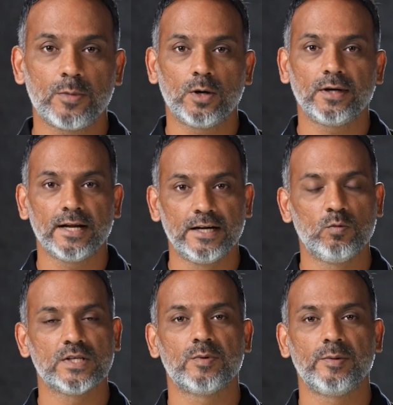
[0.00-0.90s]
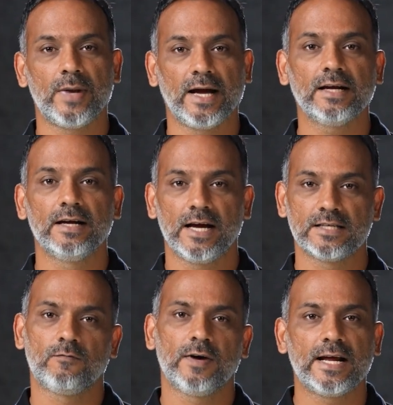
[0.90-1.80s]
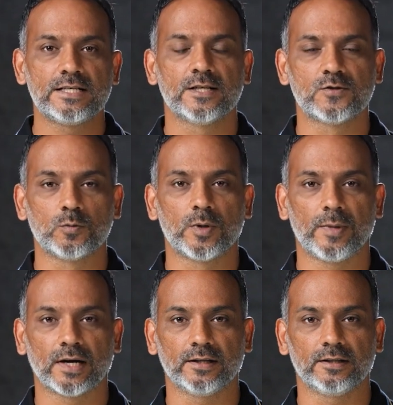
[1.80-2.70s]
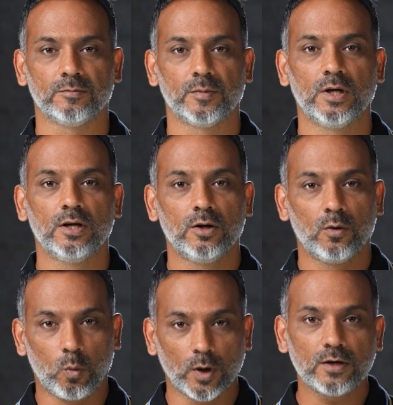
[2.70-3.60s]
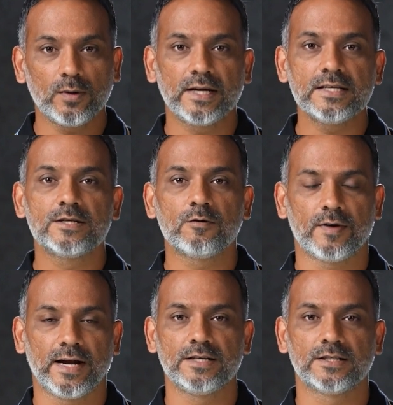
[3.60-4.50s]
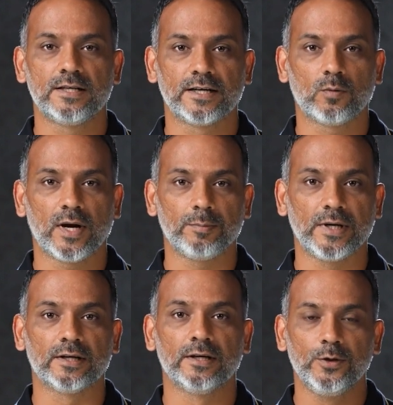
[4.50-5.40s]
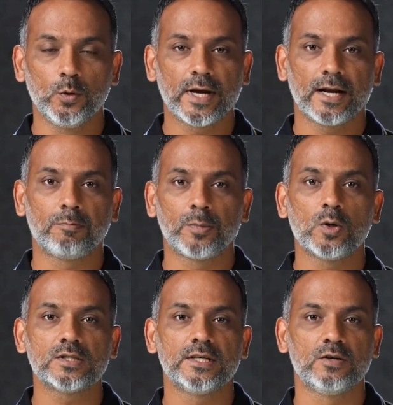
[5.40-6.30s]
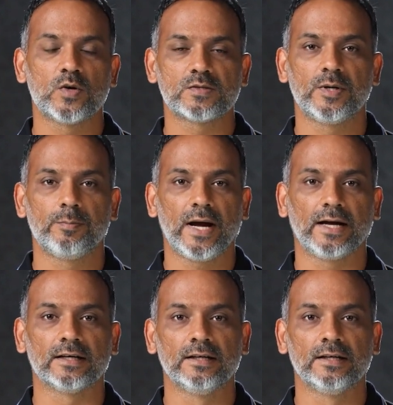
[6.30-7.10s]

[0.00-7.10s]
about an investment bank as a financial supermarket. Whatever is your financial requirement, you can approach an investment bank